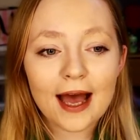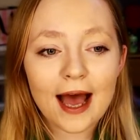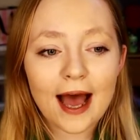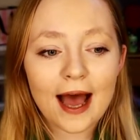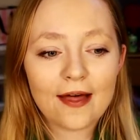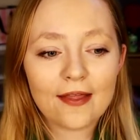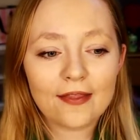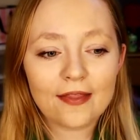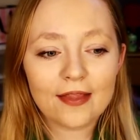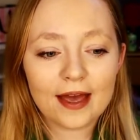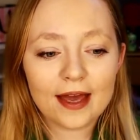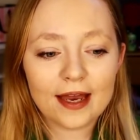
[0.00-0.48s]

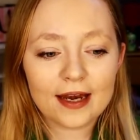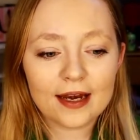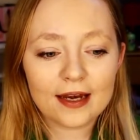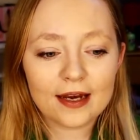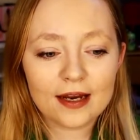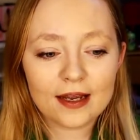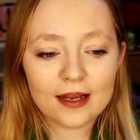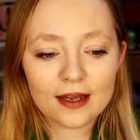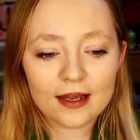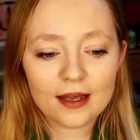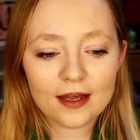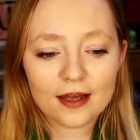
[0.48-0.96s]
And then
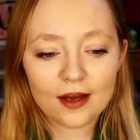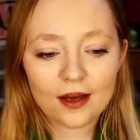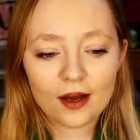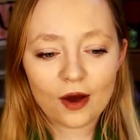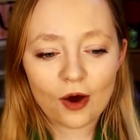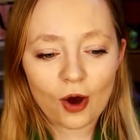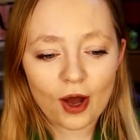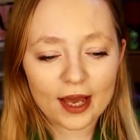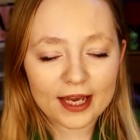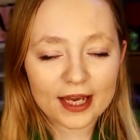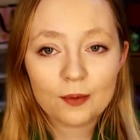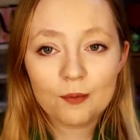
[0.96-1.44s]

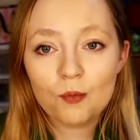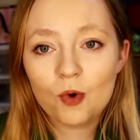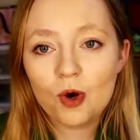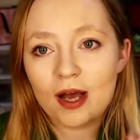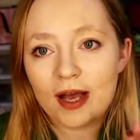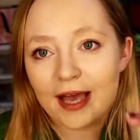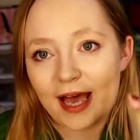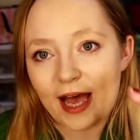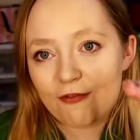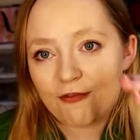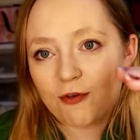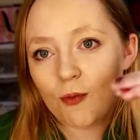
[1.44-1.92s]
I can
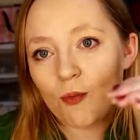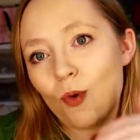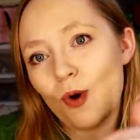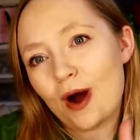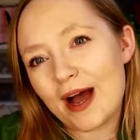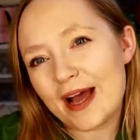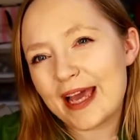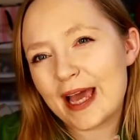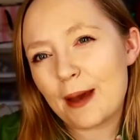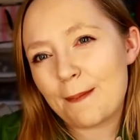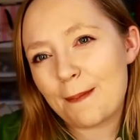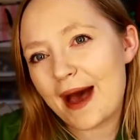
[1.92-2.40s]
work out from what
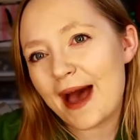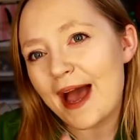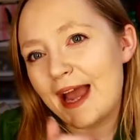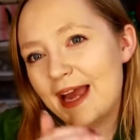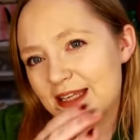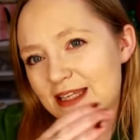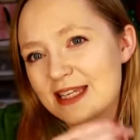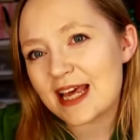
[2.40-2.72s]
I get paid,